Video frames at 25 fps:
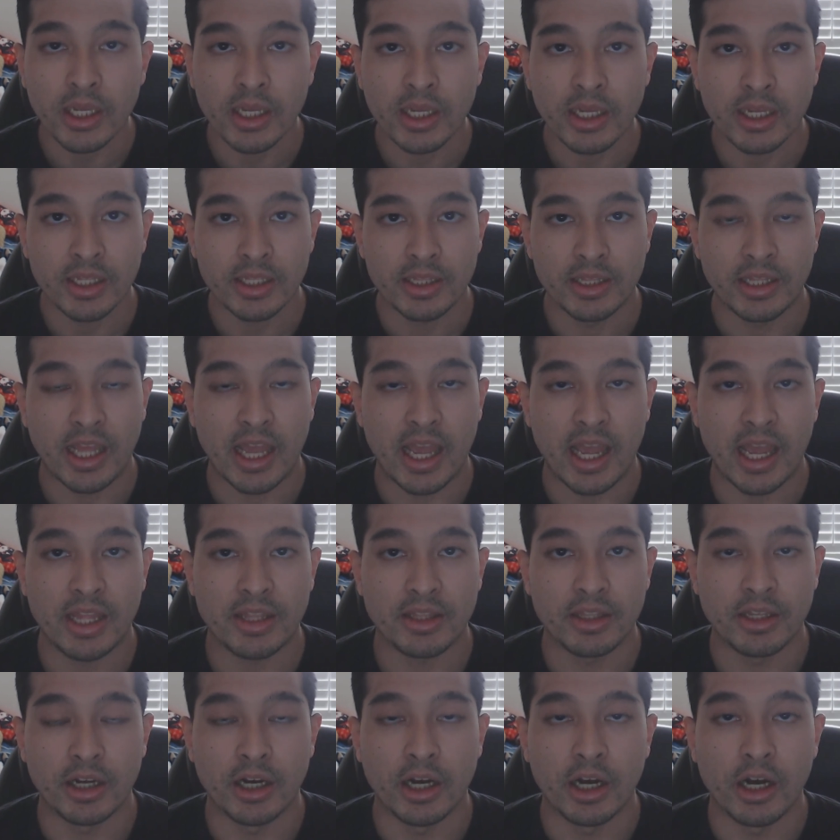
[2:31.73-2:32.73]

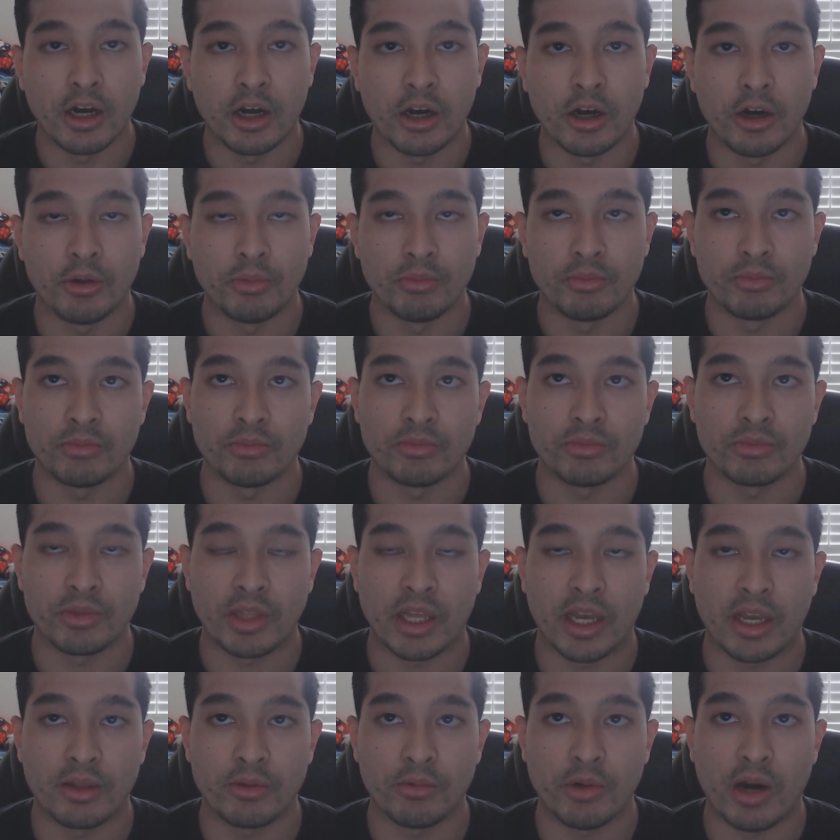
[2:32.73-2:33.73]
that
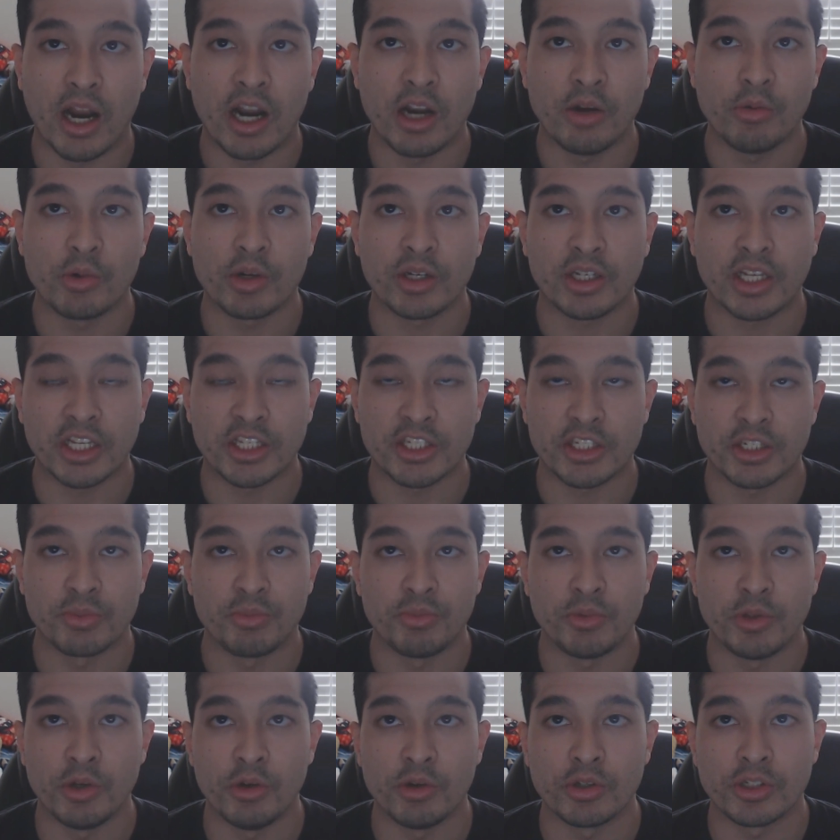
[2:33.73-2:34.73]
Ironwood gets
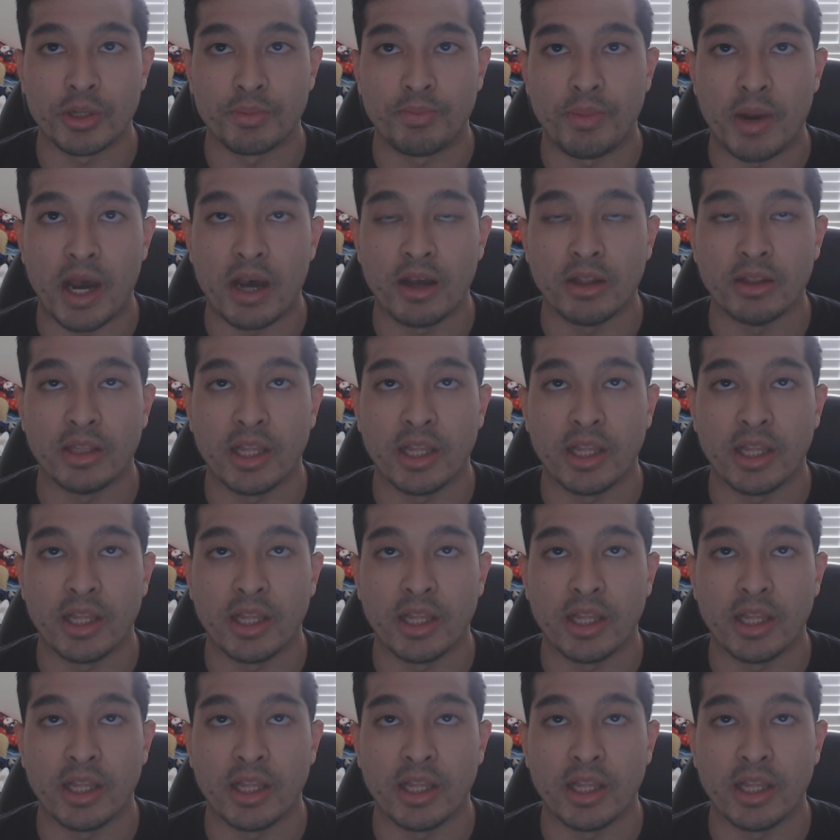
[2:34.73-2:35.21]
some news about